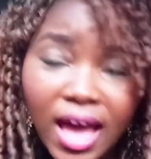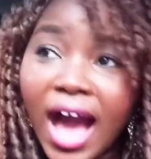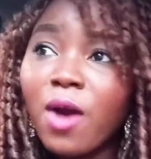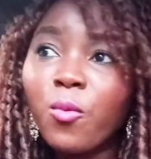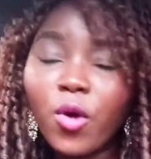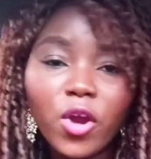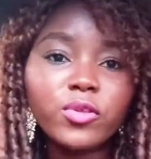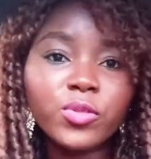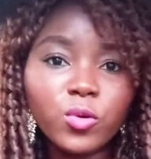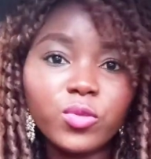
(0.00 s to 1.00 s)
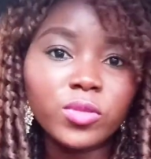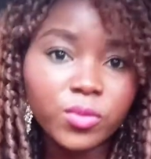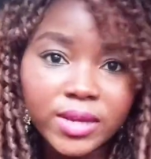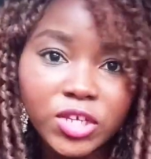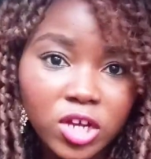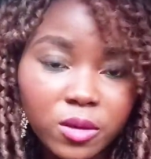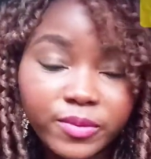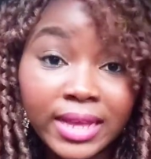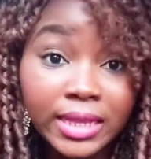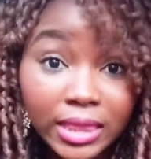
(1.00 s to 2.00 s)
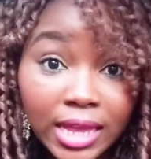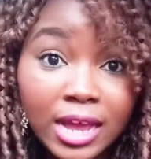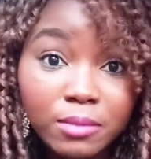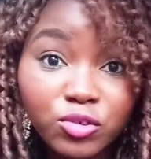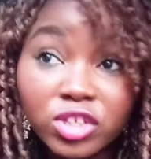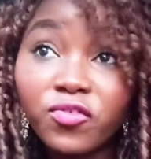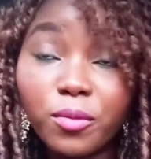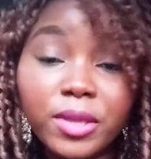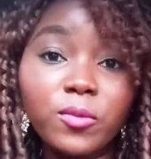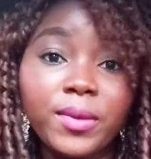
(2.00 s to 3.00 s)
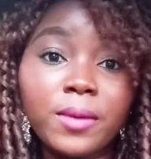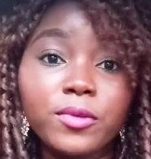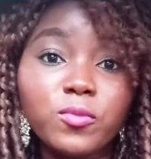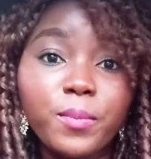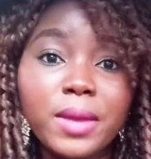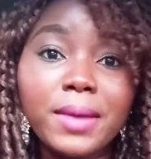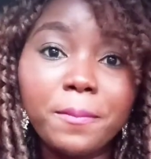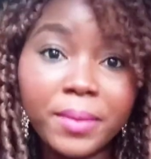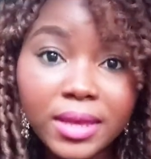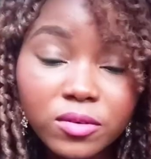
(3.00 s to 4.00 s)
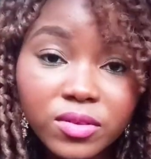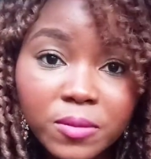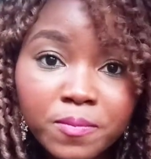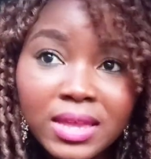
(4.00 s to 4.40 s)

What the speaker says: I worked 2 to 3 jobs at a time just for me to be able to pay my bills